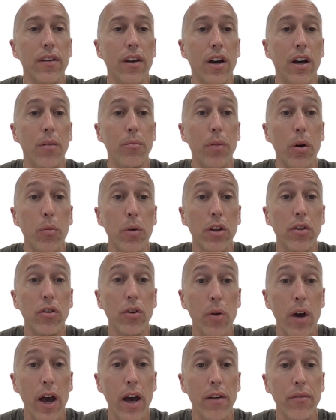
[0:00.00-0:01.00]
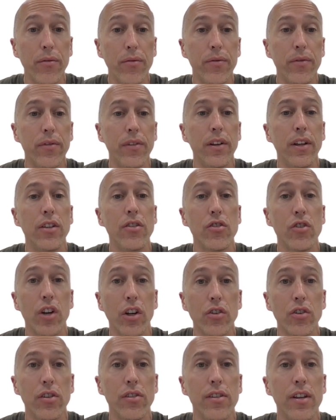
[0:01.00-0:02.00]
But we do have
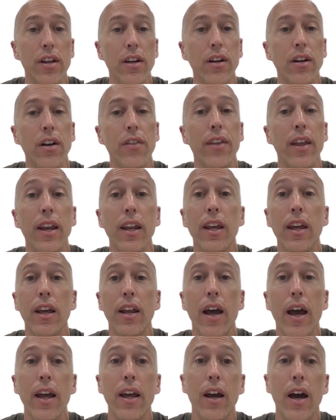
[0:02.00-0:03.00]
instructions here. And then again,